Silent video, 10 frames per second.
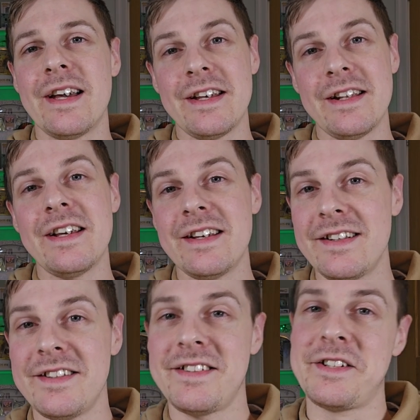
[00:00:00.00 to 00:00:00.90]

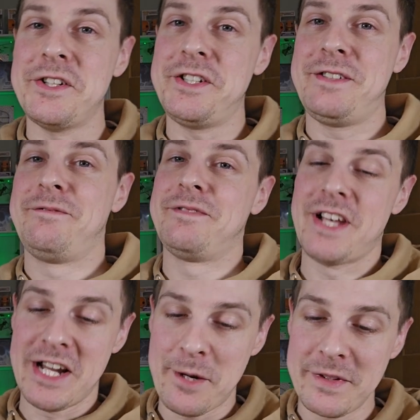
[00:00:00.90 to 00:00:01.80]
it is a good
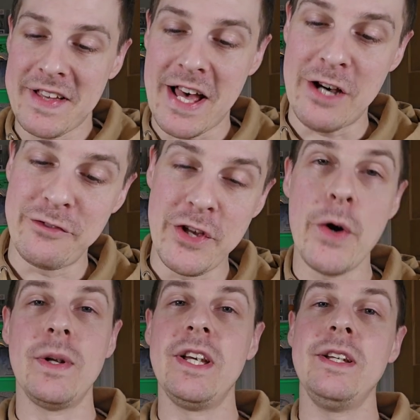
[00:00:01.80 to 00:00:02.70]
dynamic to have. The
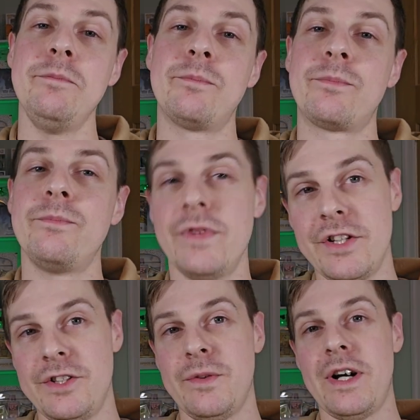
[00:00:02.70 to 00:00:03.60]
only
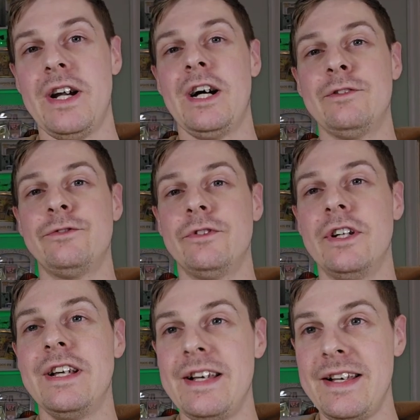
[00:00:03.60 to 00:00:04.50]
issue I have
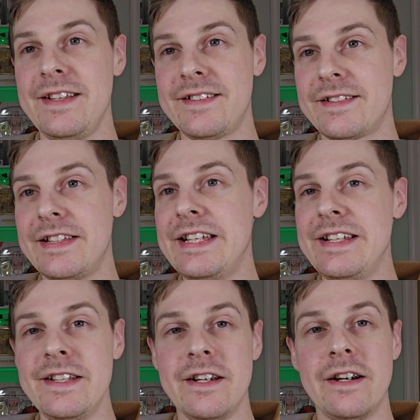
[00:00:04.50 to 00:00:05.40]
is
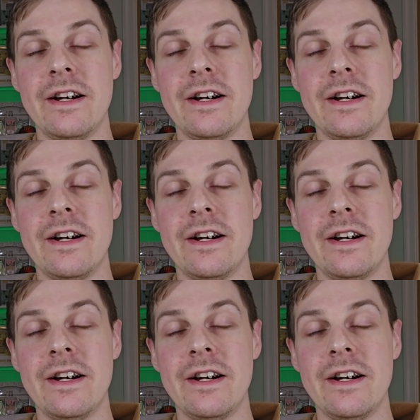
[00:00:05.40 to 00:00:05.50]
the